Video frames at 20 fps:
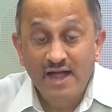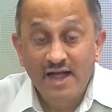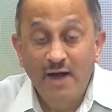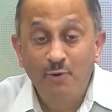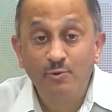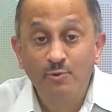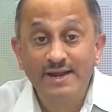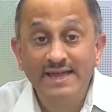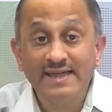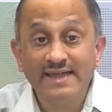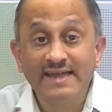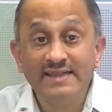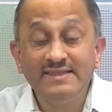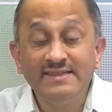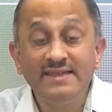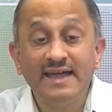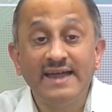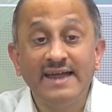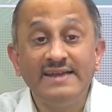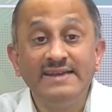how would I get
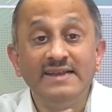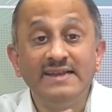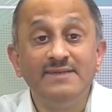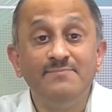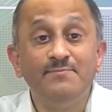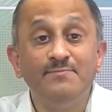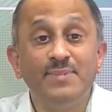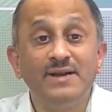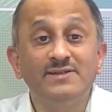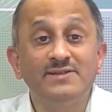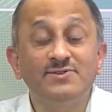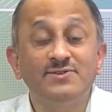the ideal impulse